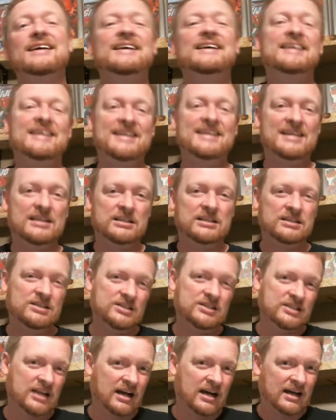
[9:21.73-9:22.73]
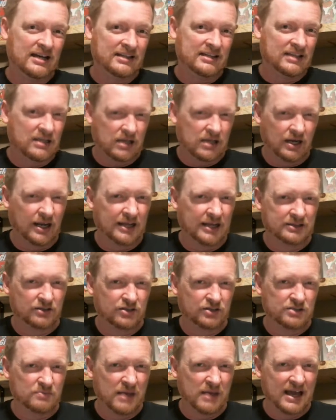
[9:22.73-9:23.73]
inside the
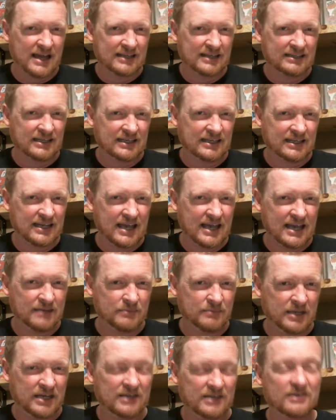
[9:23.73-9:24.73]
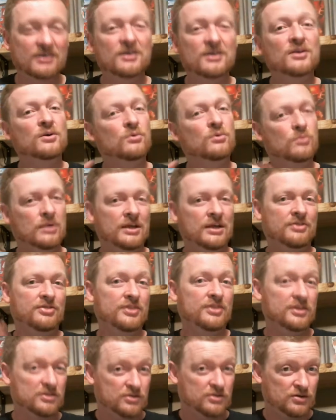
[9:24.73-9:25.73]
collector's bag that it came in with
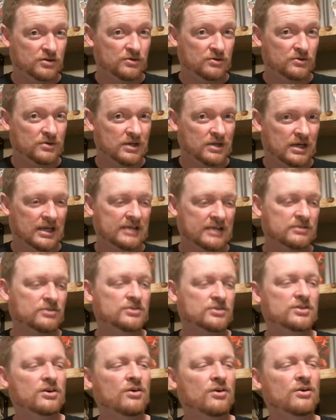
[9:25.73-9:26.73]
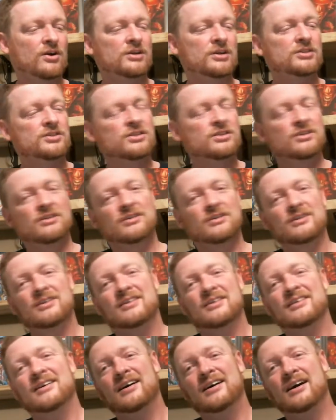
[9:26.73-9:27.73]
the 2 collector's cards.
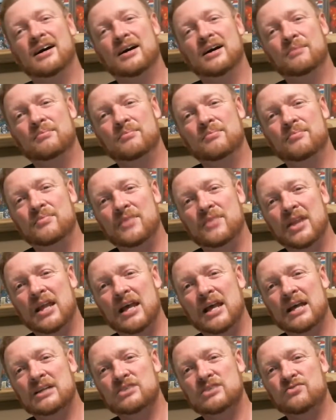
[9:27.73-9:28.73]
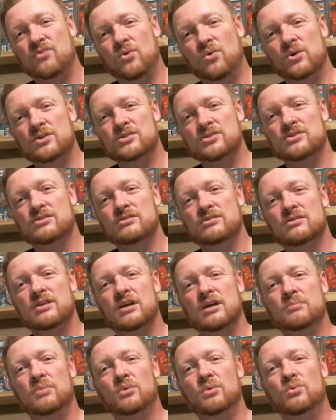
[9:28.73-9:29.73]
X-Force
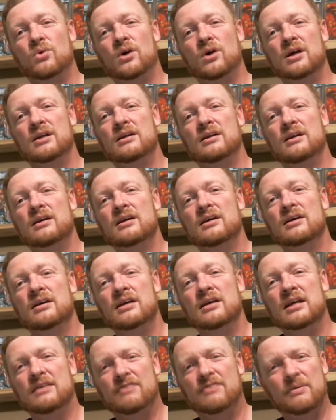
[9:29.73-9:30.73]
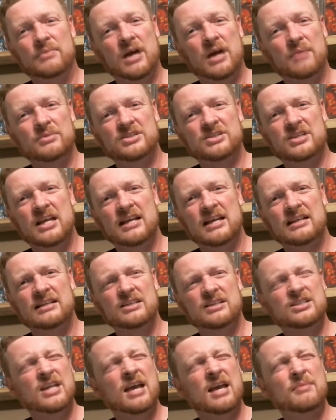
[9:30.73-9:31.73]
number 1, if I'm not mistaken,
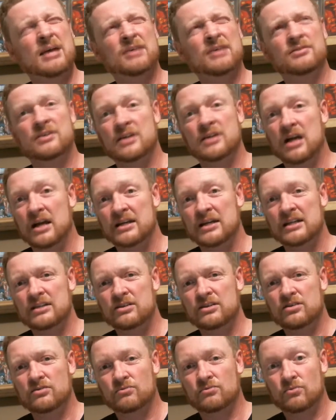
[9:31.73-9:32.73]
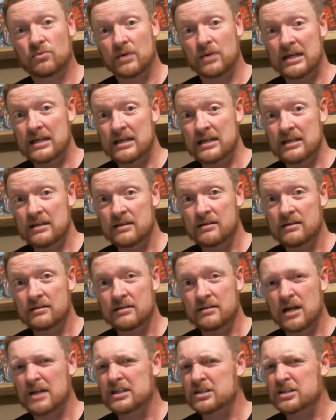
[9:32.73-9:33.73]
this came out in 92,
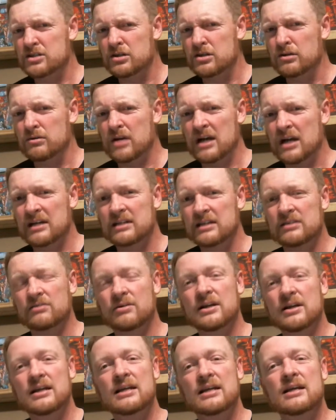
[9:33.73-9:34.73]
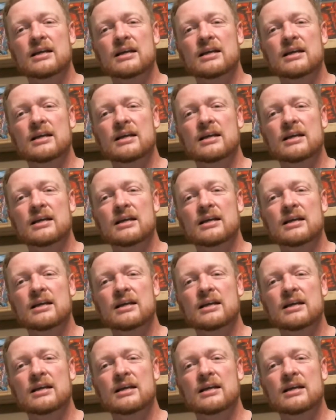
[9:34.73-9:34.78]
93.